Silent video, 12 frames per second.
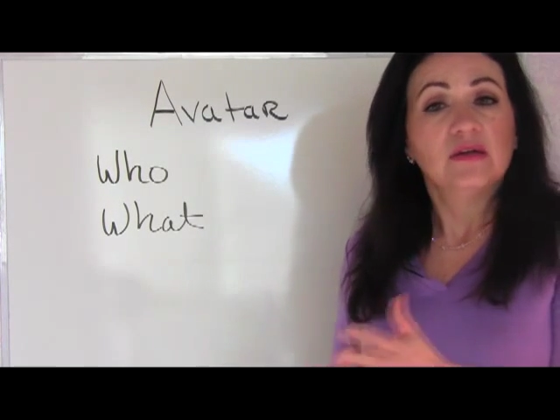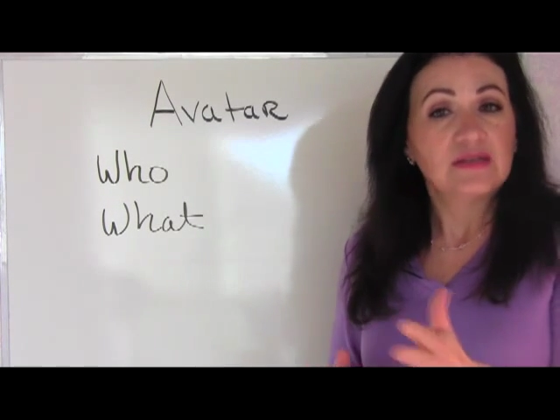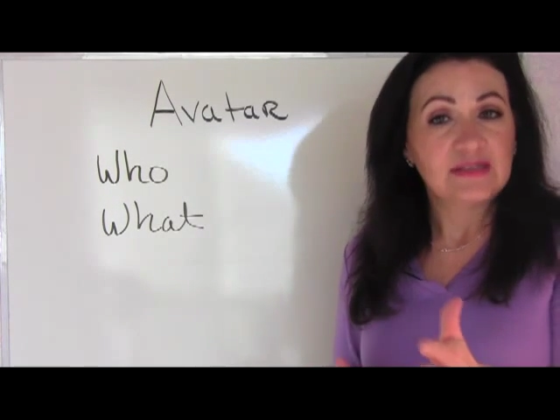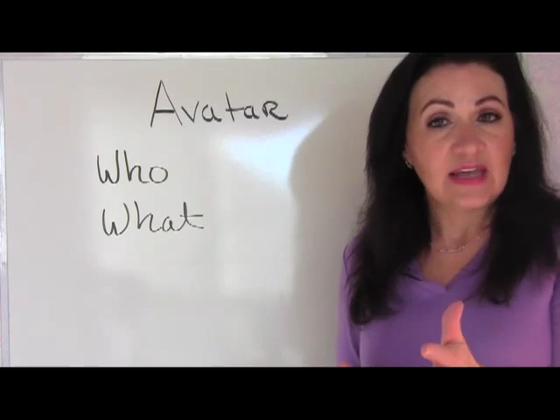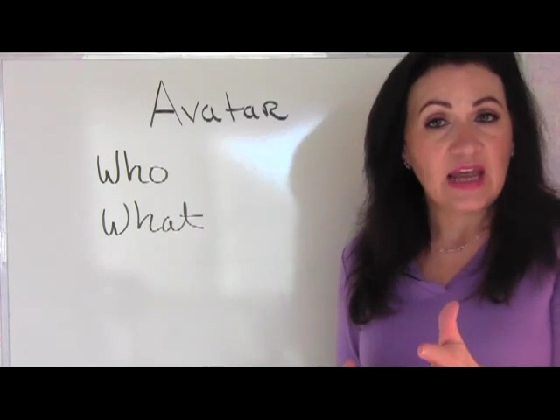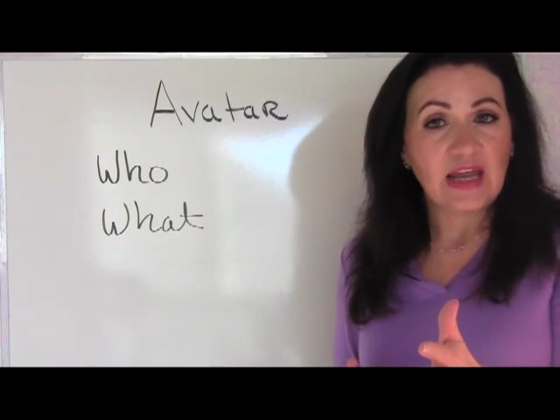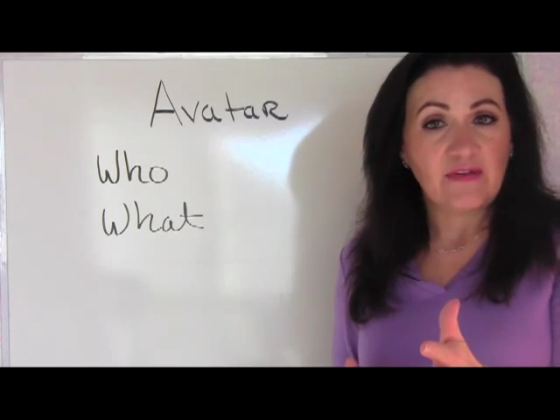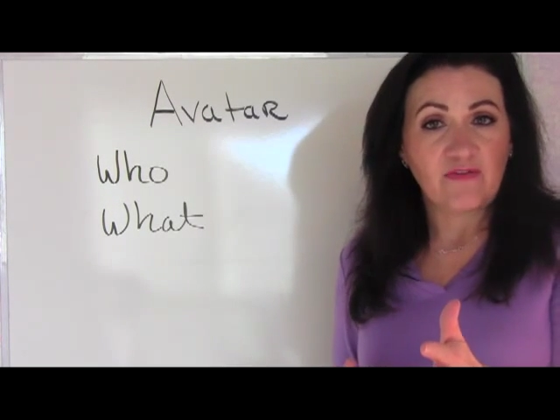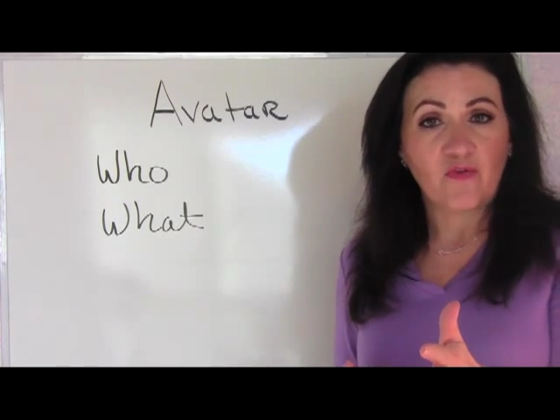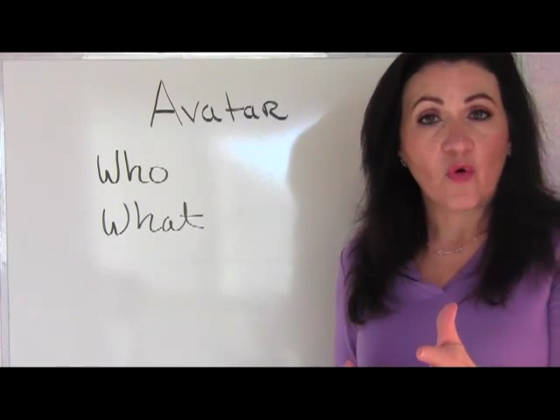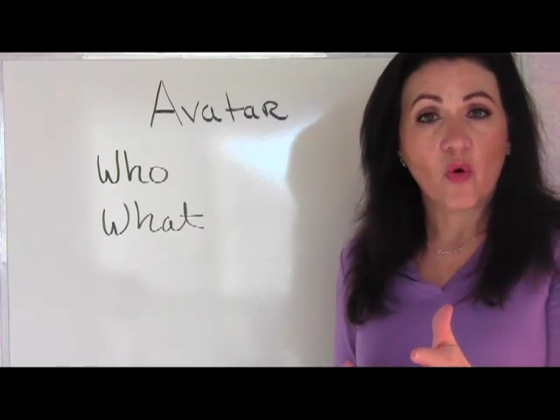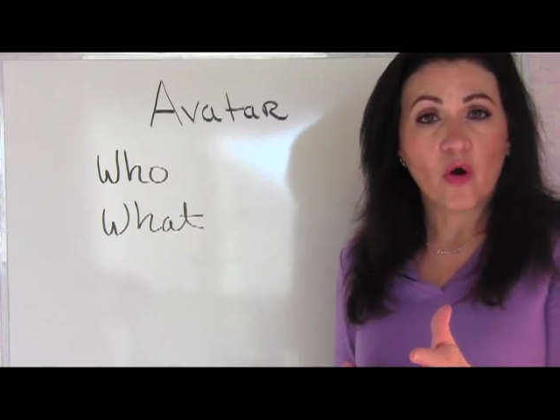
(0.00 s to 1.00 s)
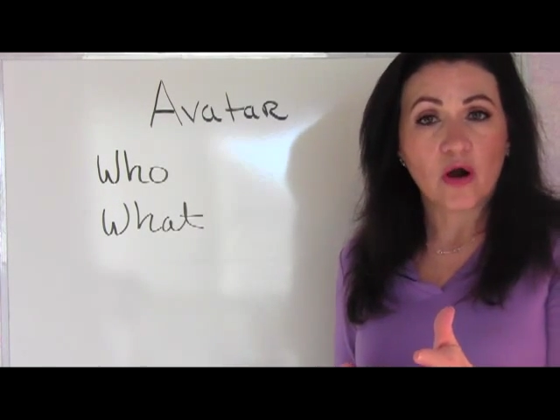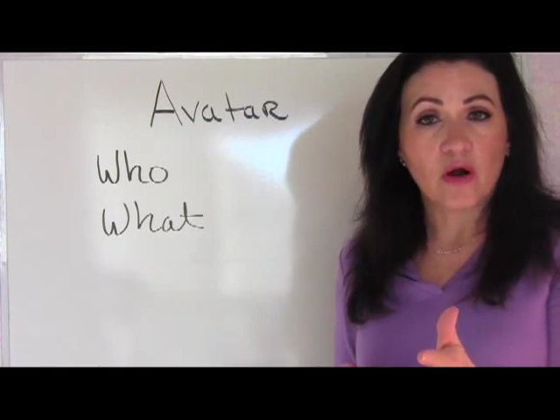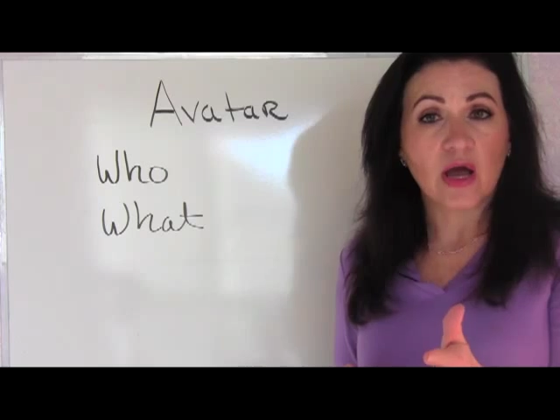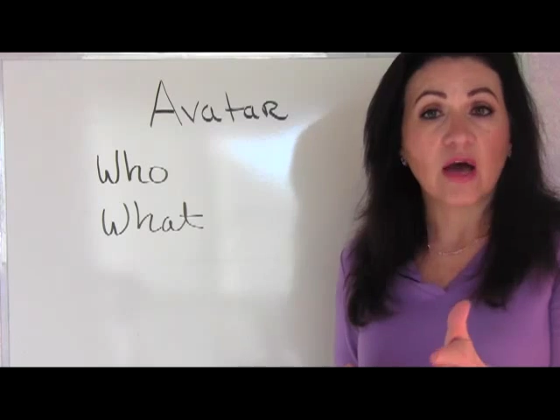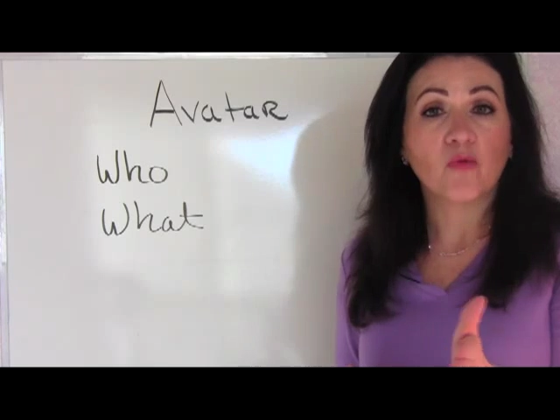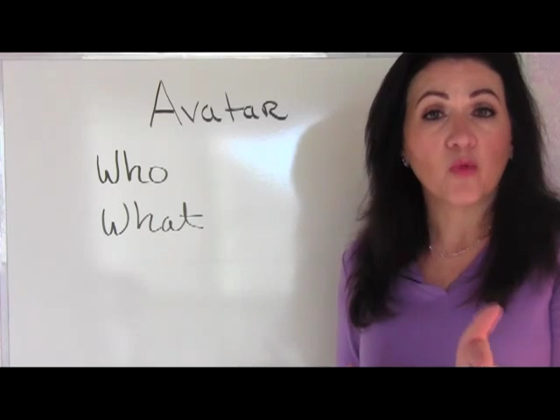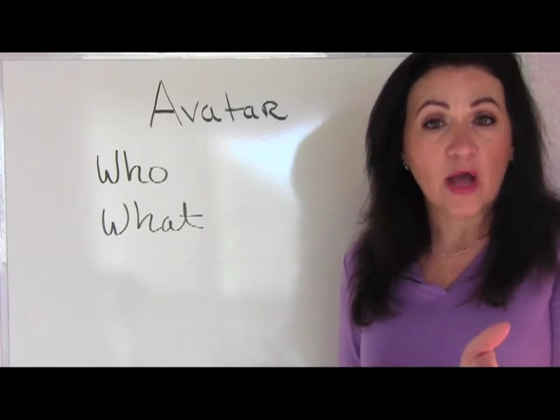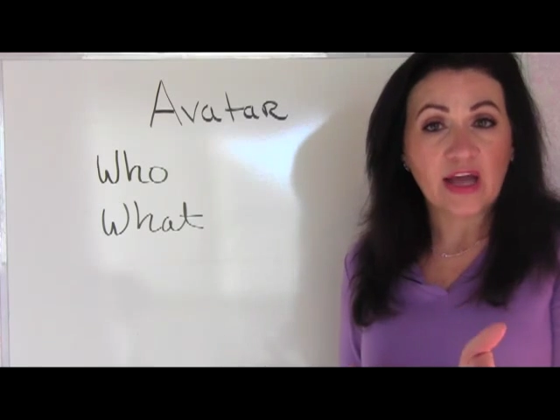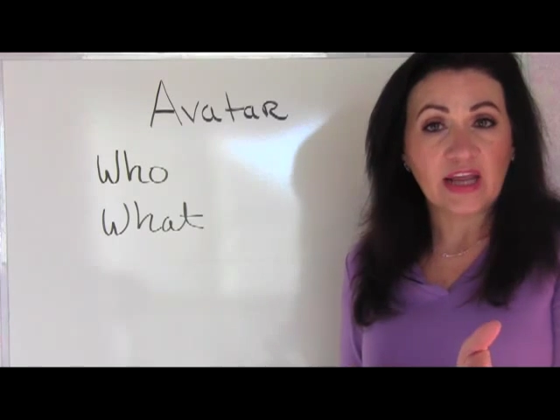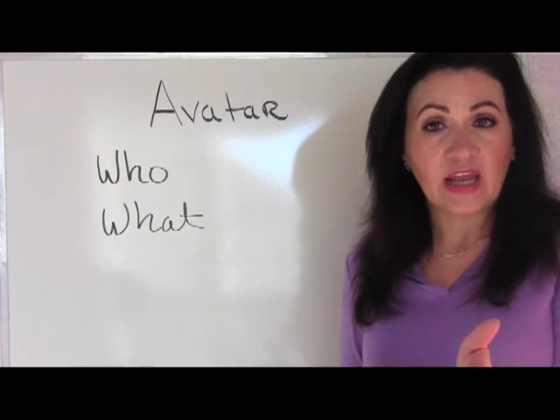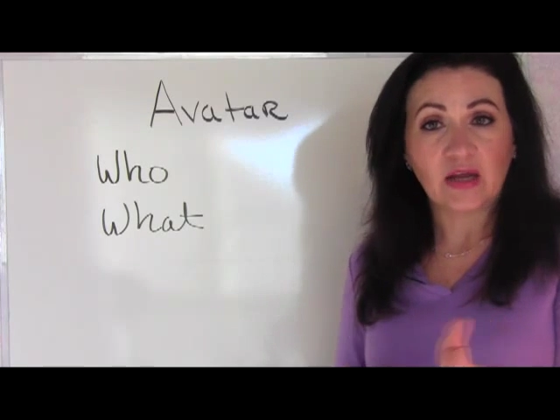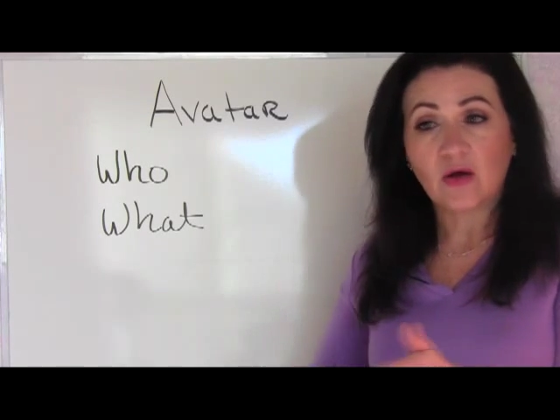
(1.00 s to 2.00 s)
say, for a
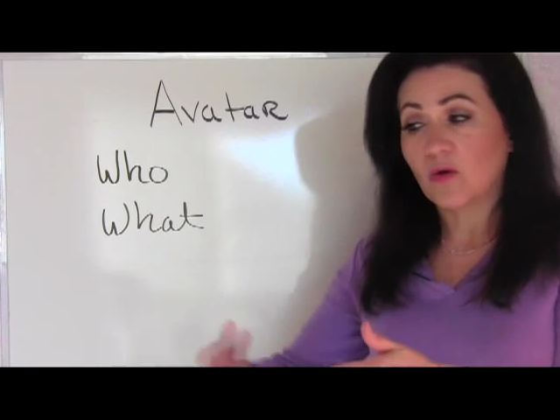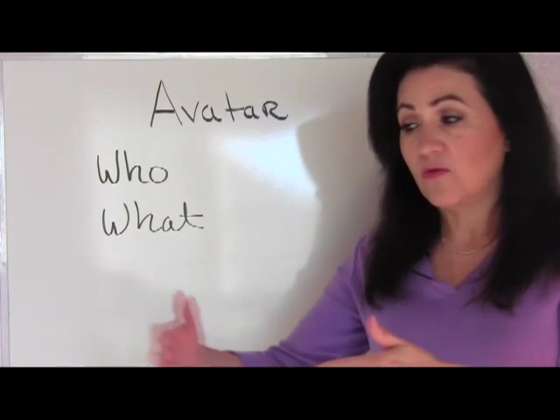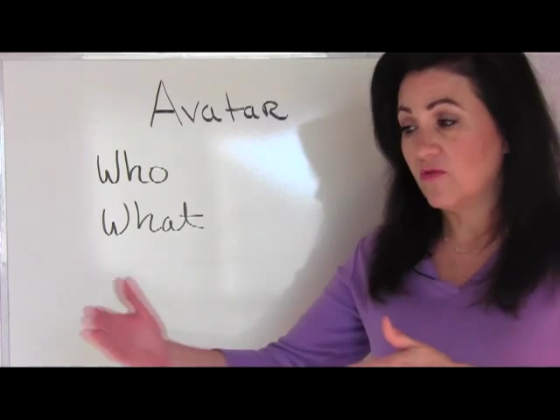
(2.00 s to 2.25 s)
wedding